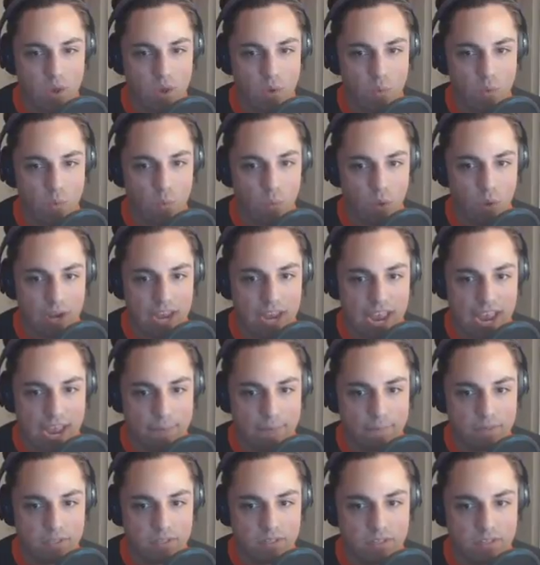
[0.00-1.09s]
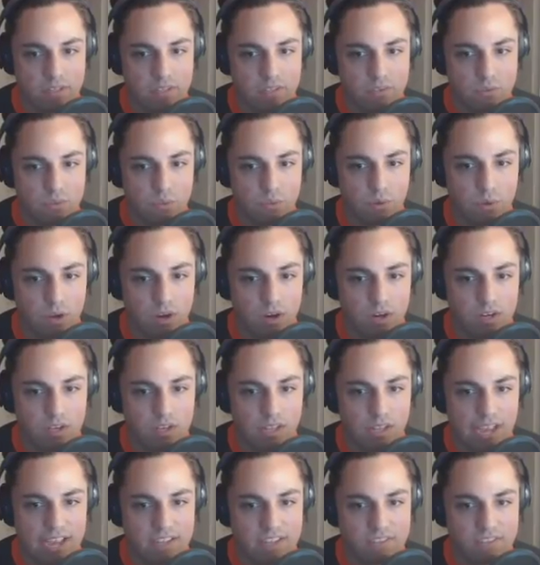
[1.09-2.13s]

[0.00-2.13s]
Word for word: What happened to our last